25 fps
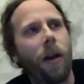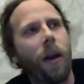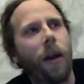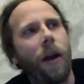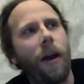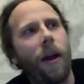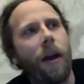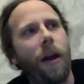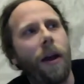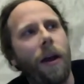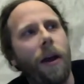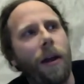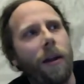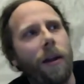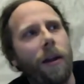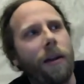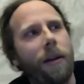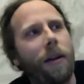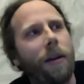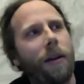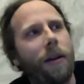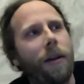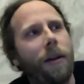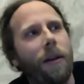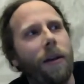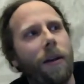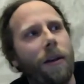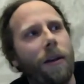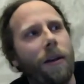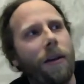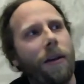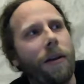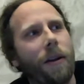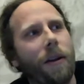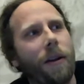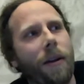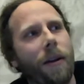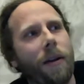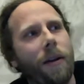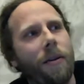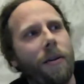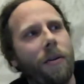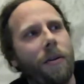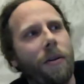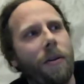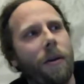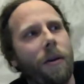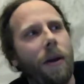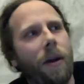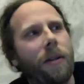And, you
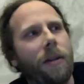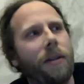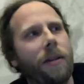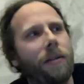know, I,